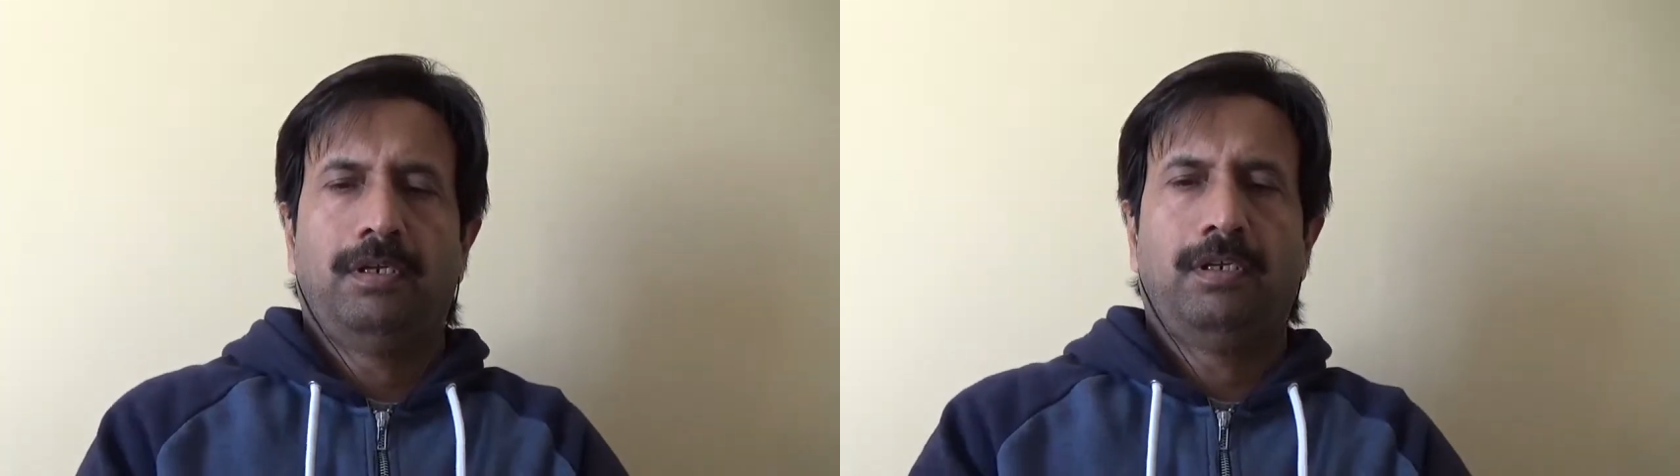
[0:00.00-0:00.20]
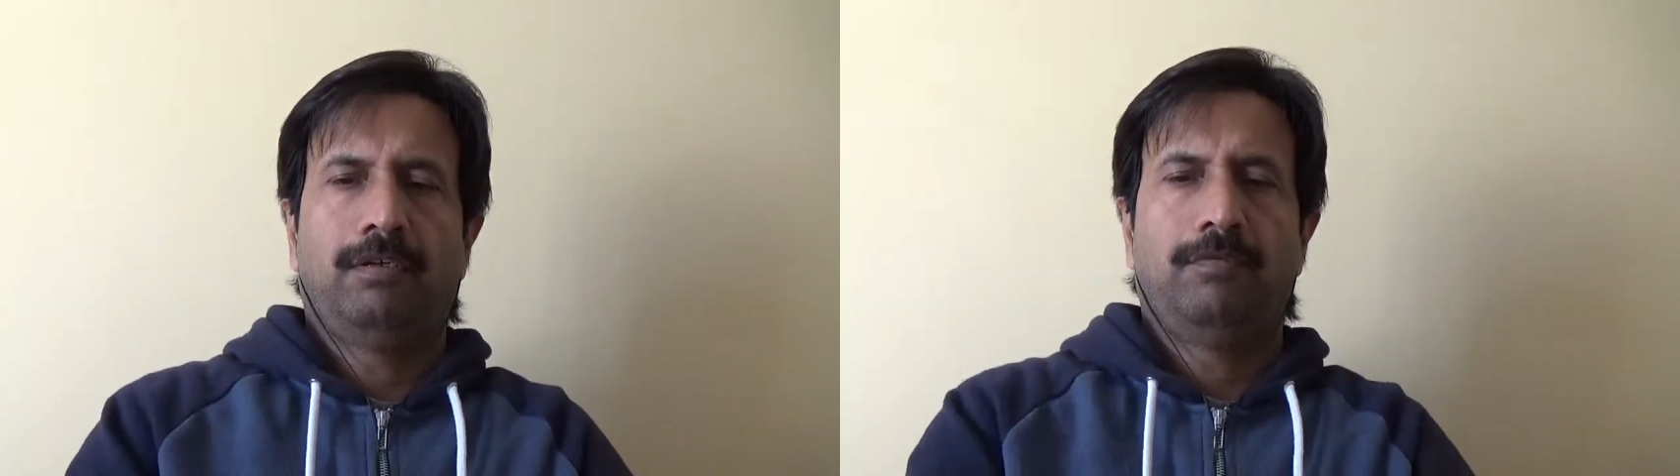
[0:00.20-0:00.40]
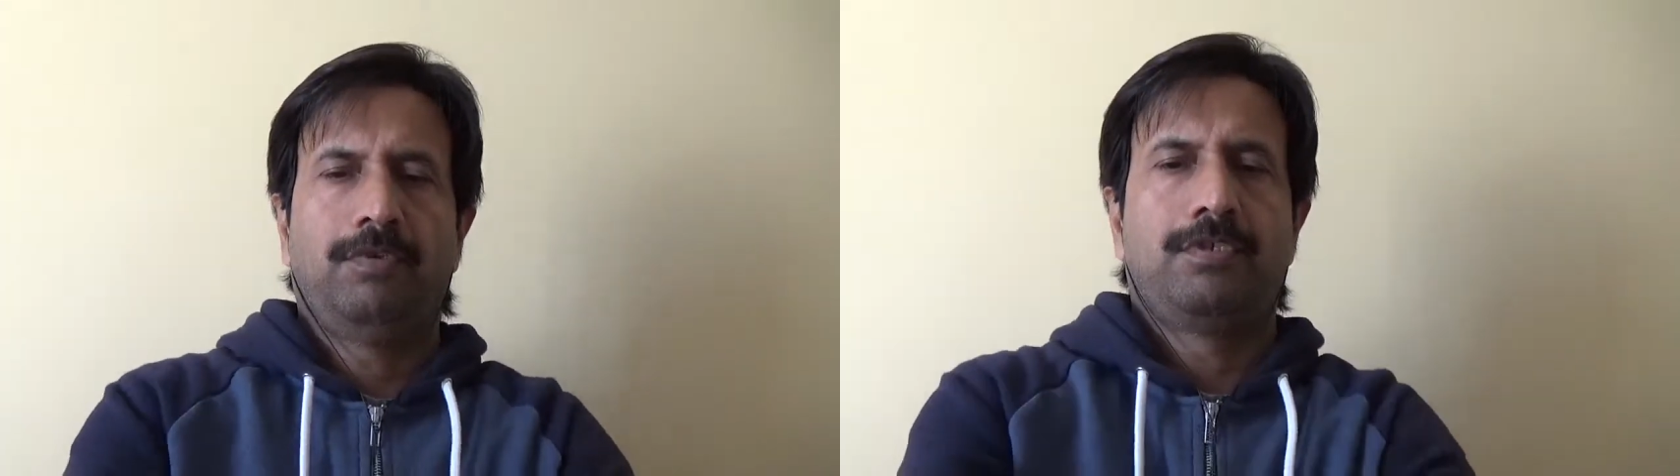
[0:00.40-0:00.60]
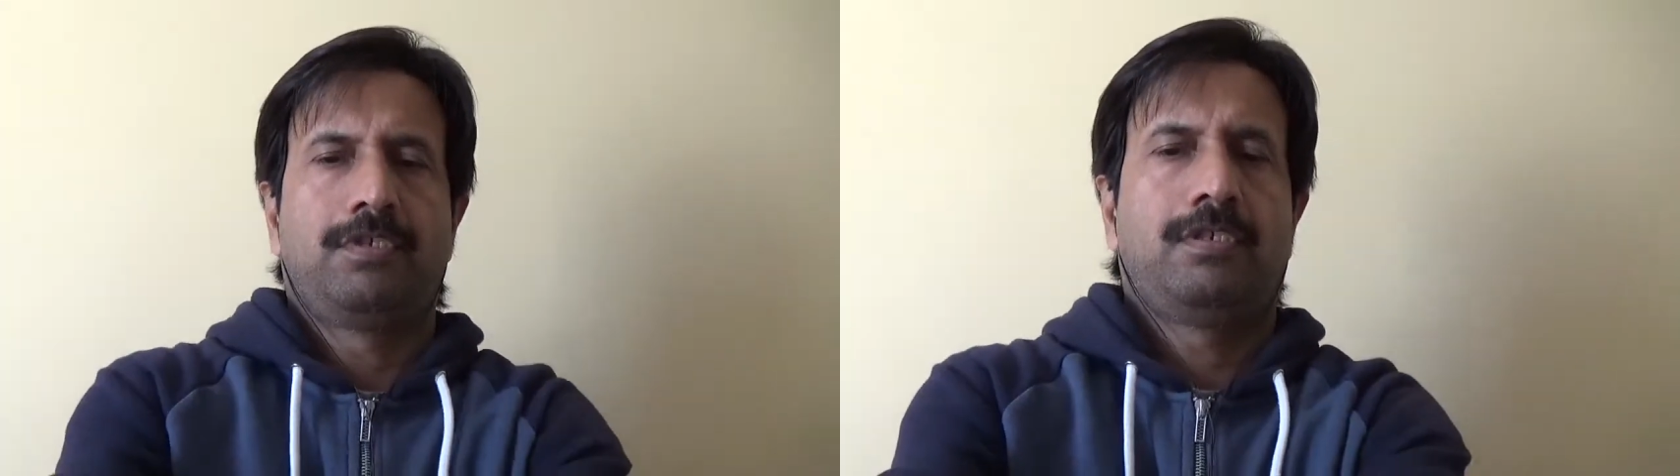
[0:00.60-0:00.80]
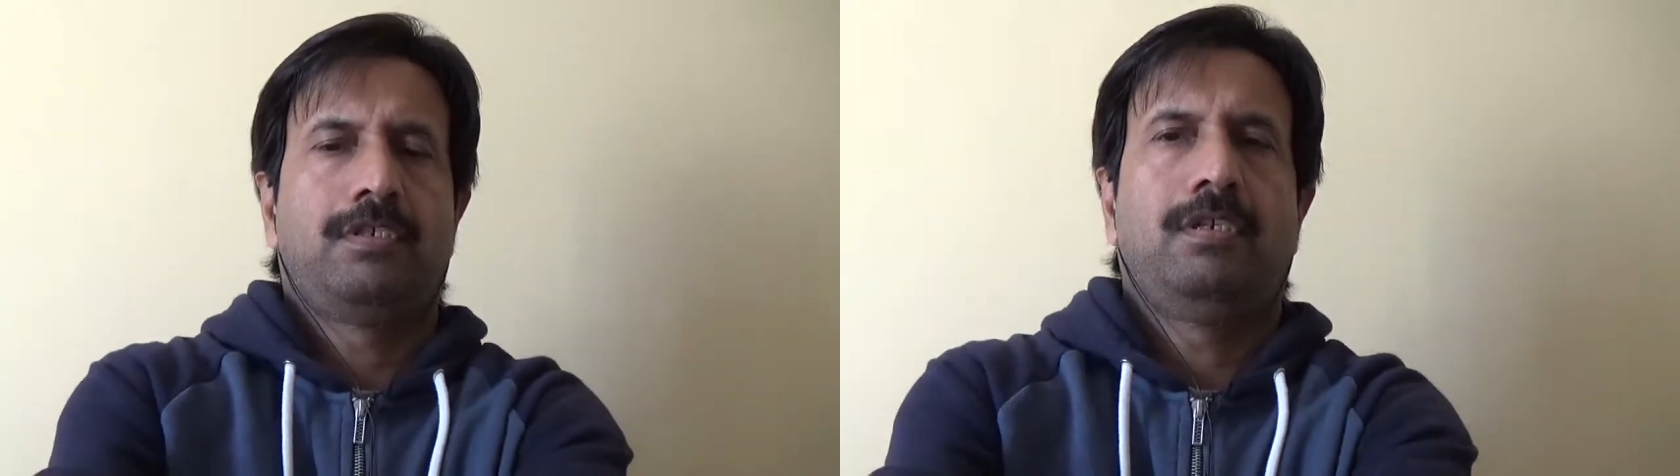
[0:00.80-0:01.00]
hello
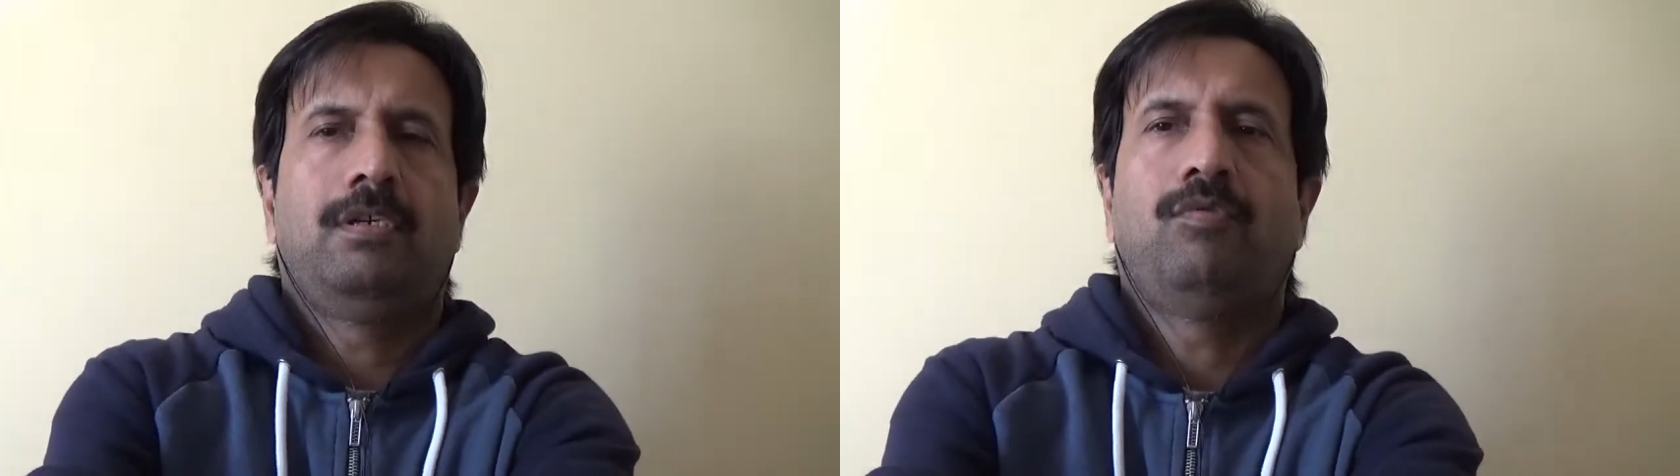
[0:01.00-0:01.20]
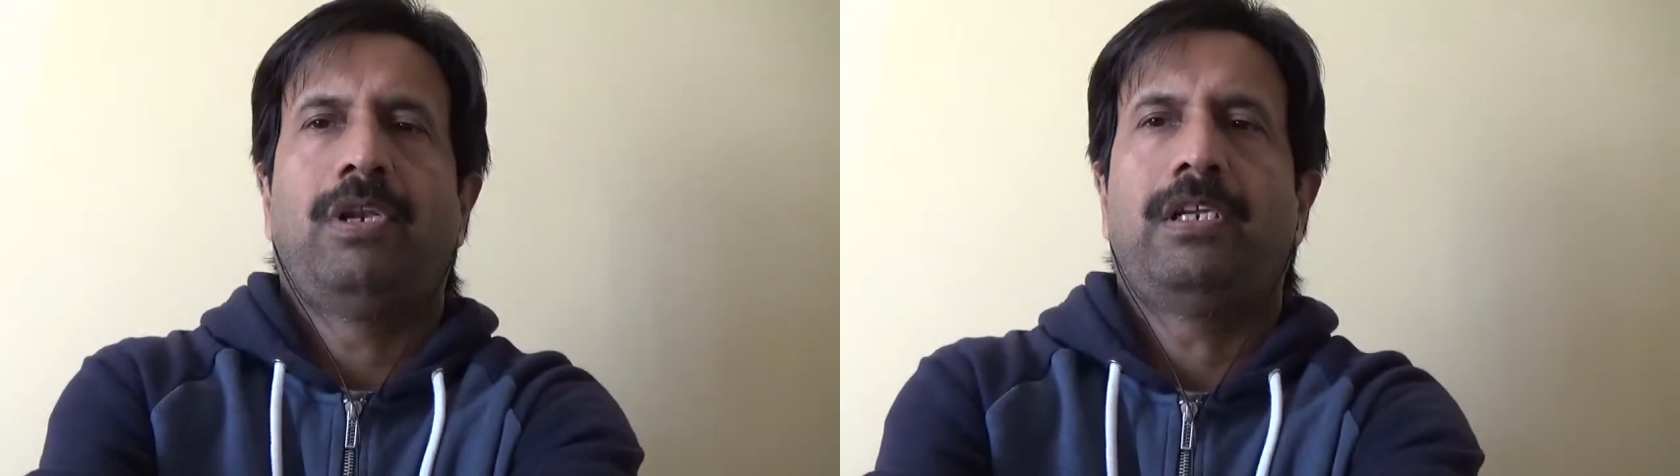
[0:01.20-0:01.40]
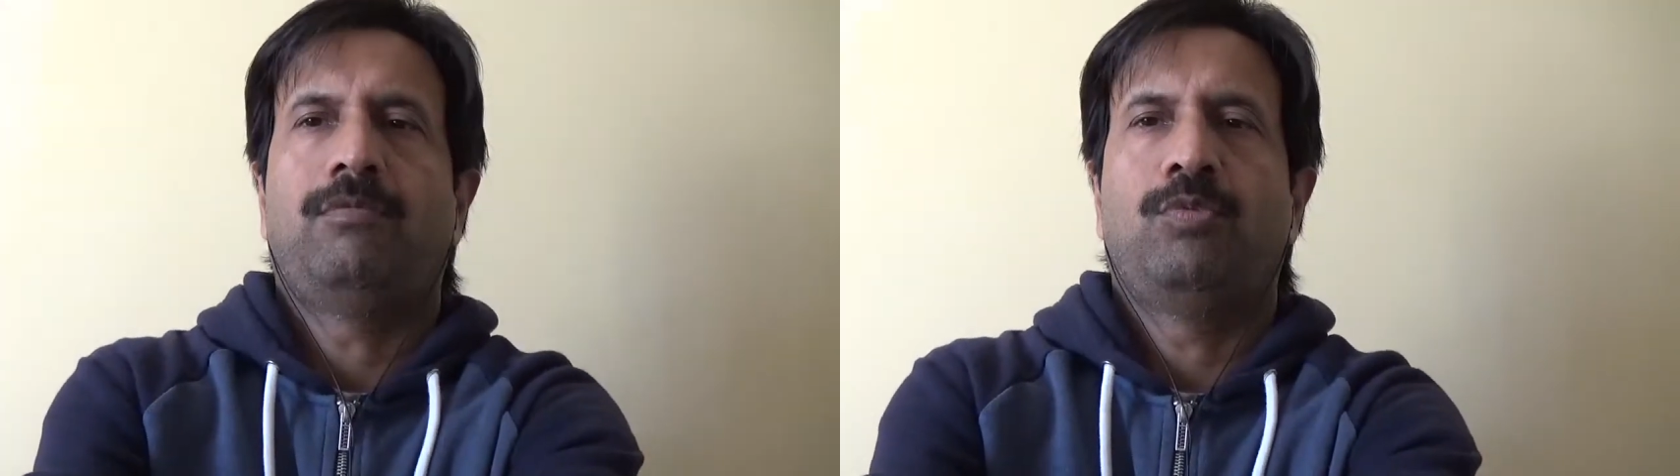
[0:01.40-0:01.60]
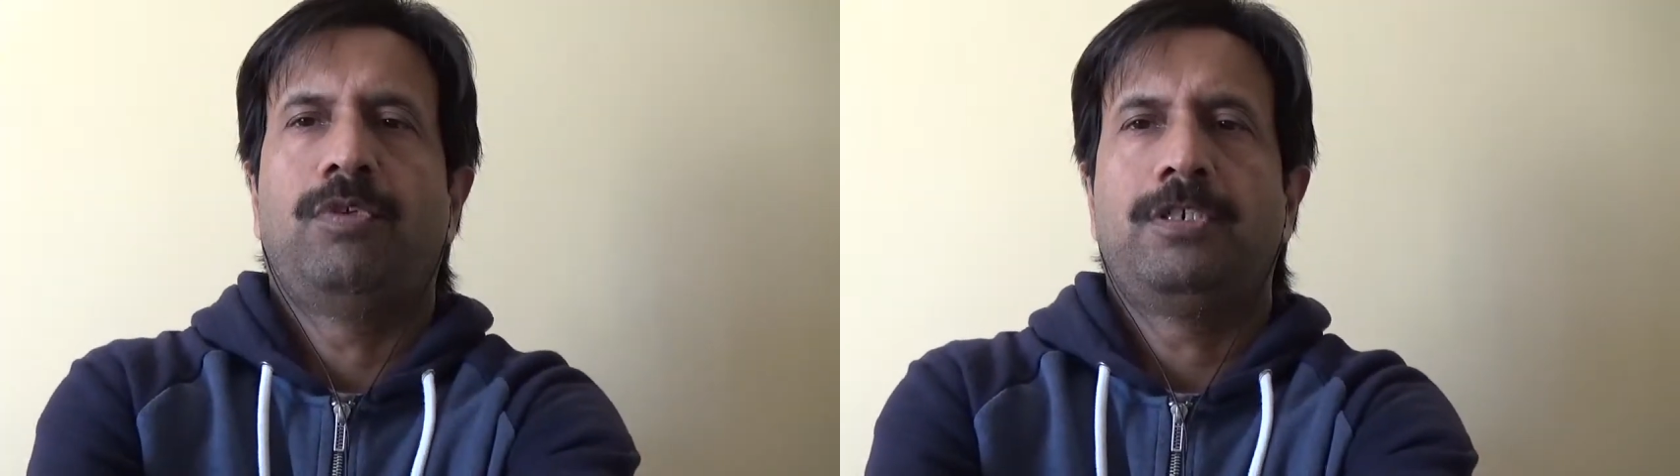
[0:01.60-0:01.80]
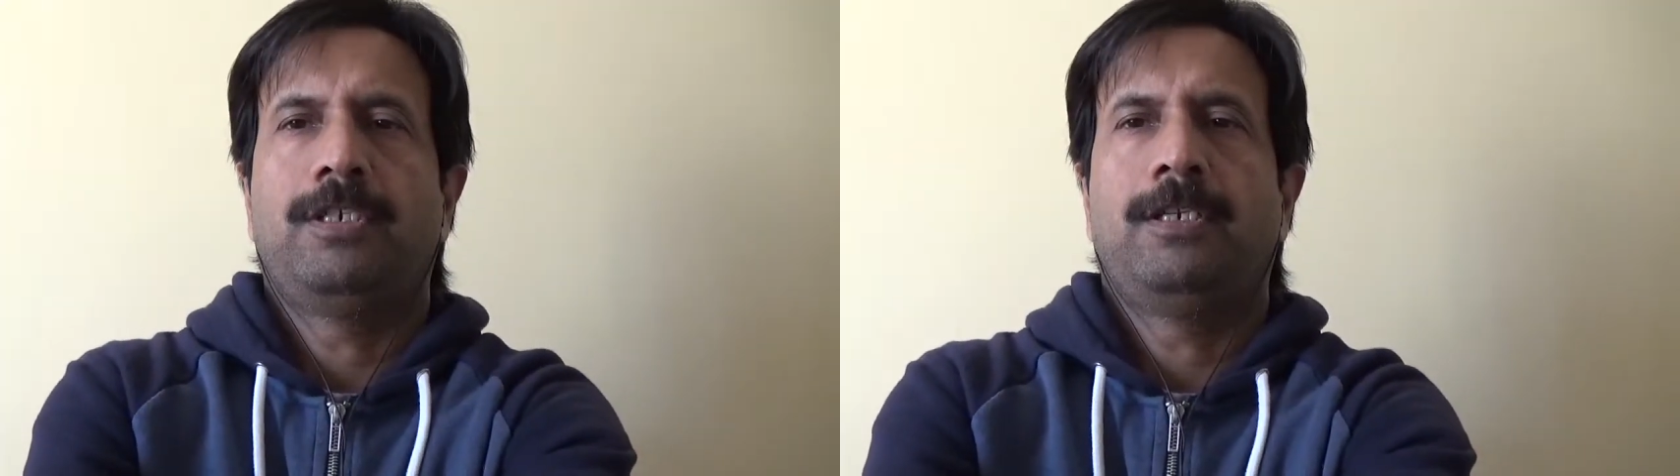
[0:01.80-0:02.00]
viewers uh, welcome to
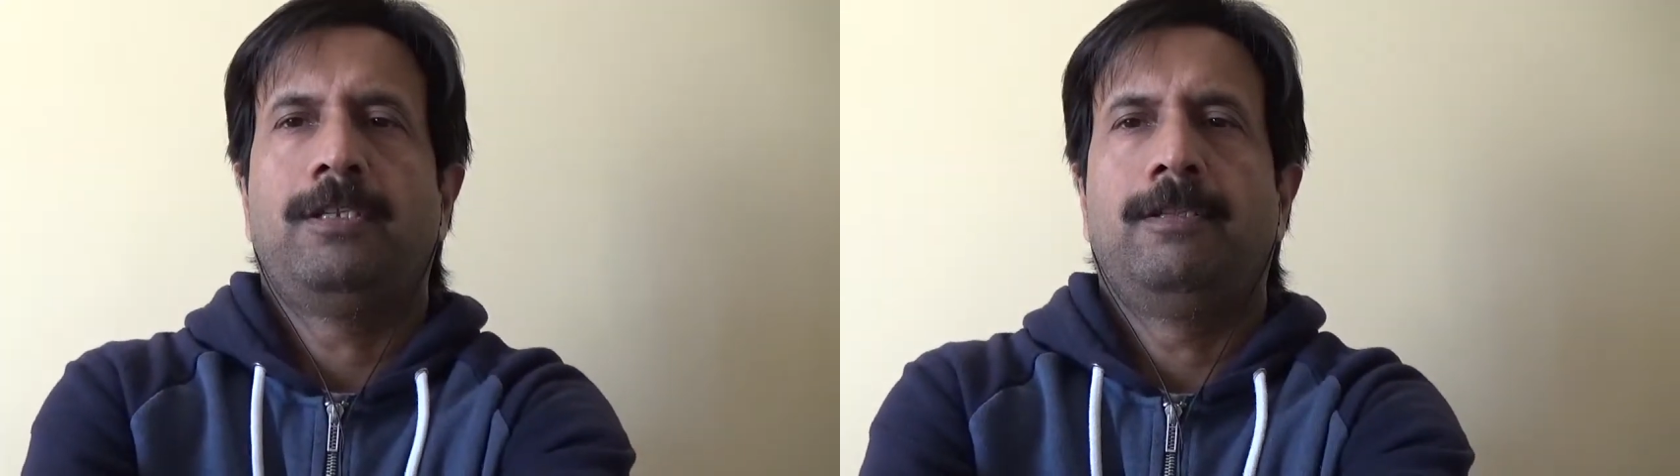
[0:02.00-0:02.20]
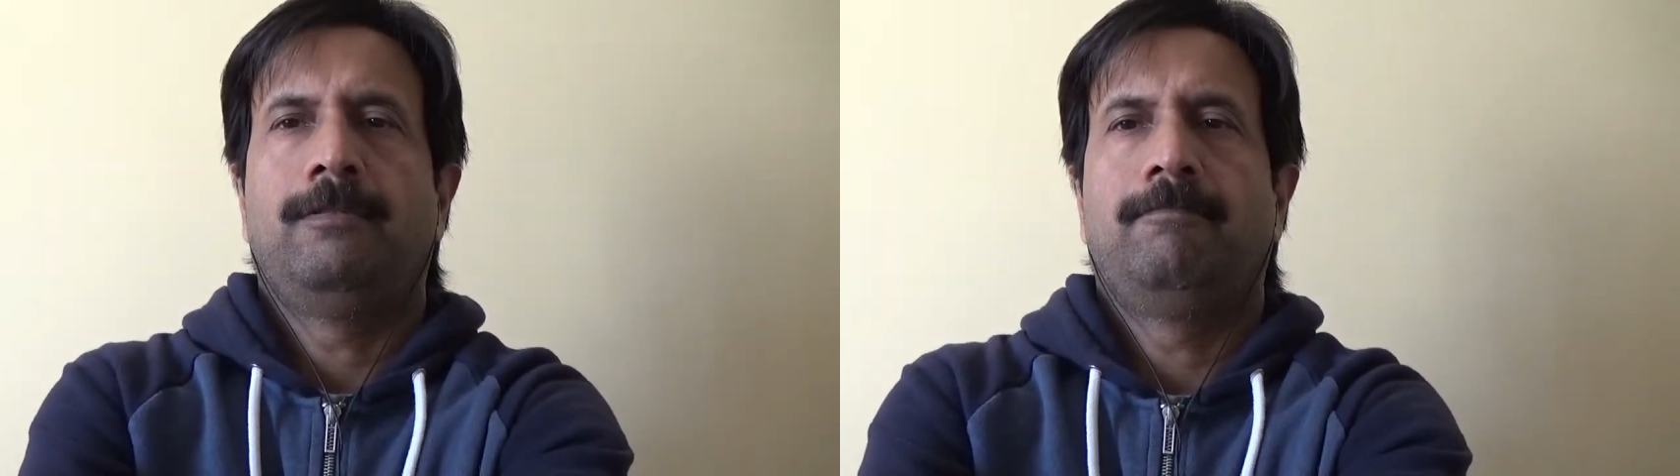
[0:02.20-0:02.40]
my channel